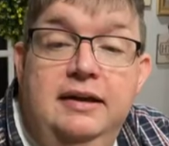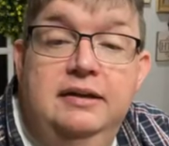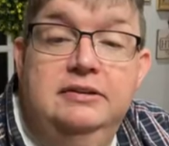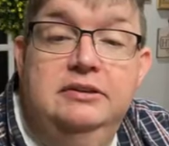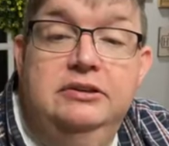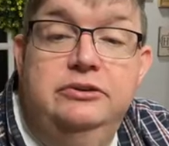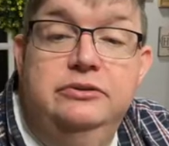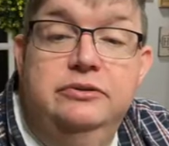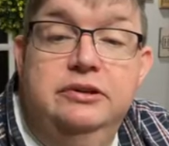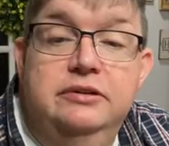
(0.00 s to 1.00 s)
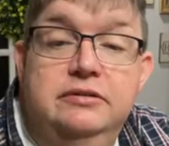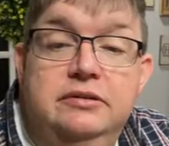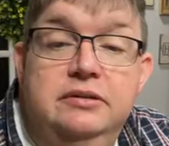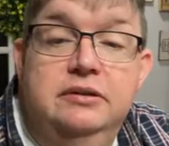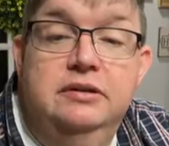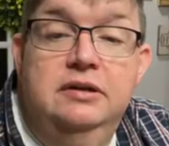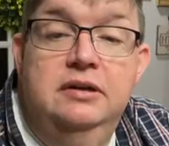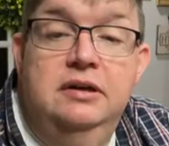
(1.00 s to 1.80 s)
that is the truth